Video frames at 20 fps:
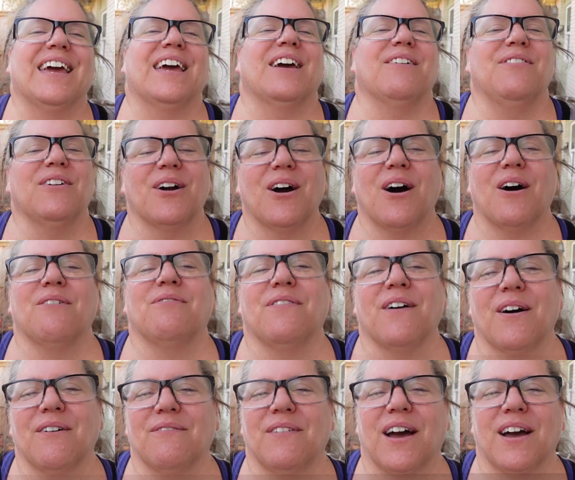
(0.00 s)
If you all
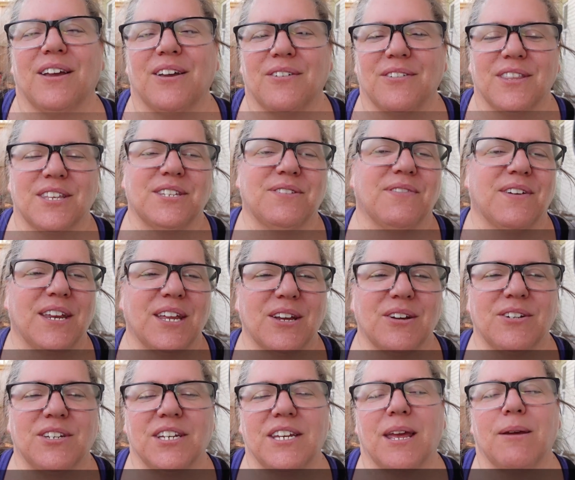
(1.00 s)
found value in this
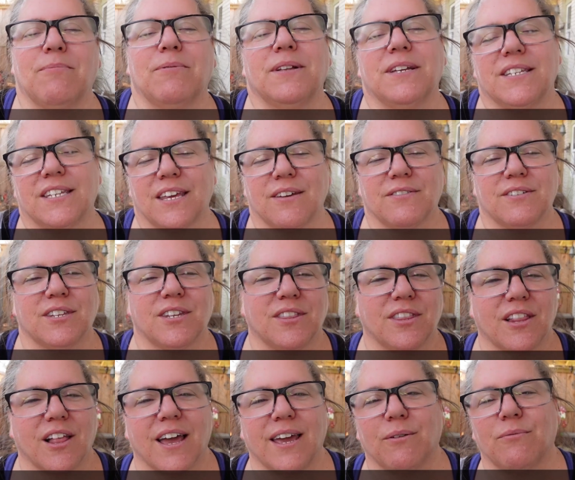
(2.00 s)
video today, please give us a
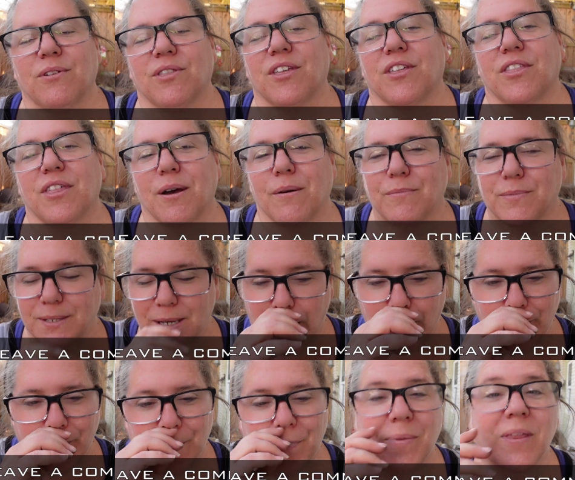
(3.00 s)
like with a thumbs
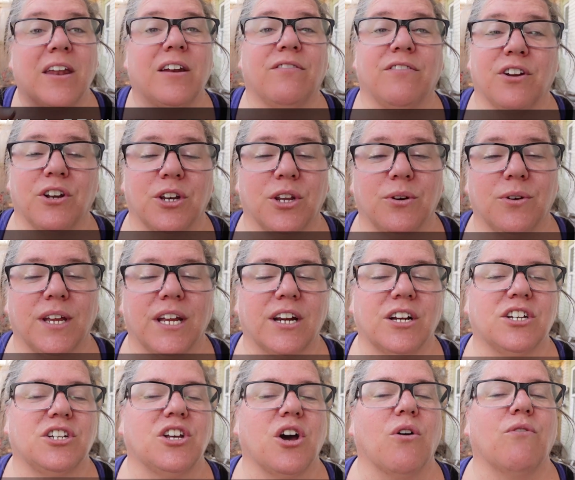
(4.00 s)
up, and if you're new
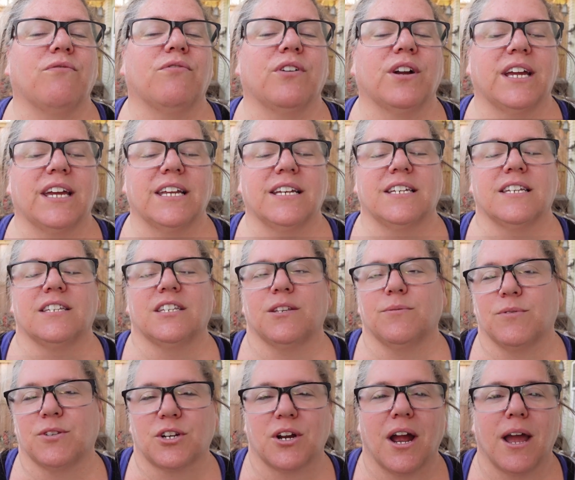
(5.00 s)
here, don't forget to
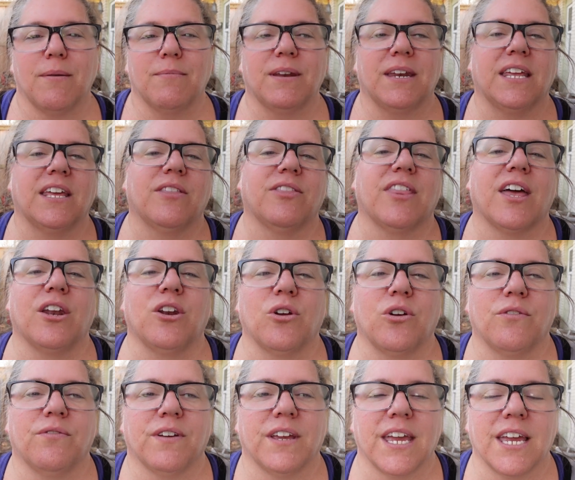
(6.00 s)
subscribe and hit that
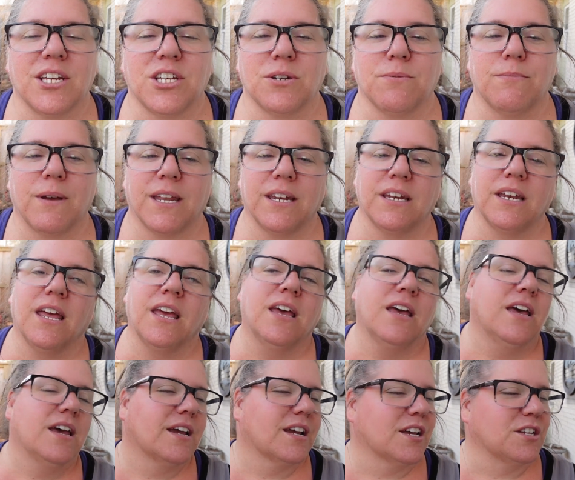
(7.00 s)
notification button,
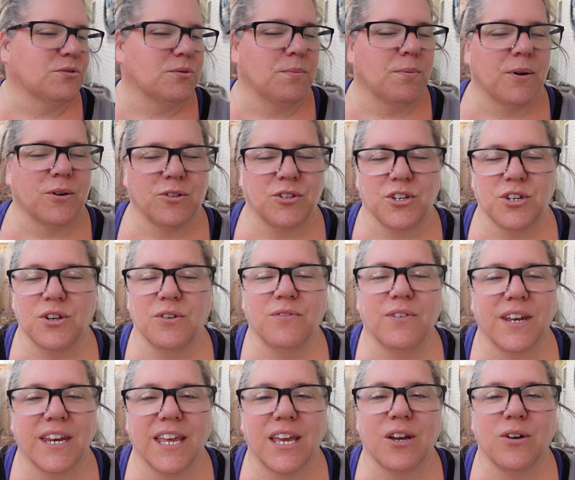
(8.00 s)
because we post new
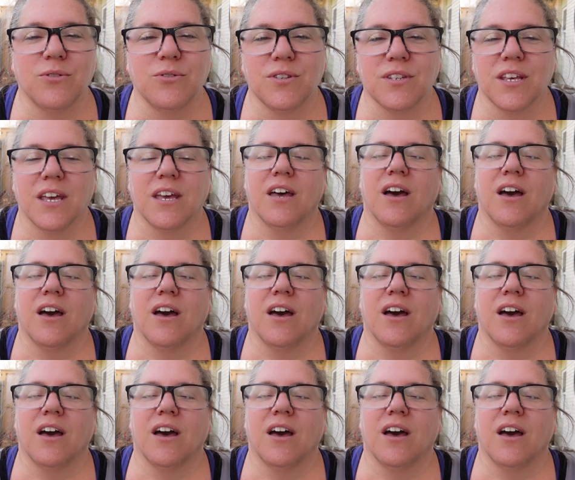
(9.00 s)
videos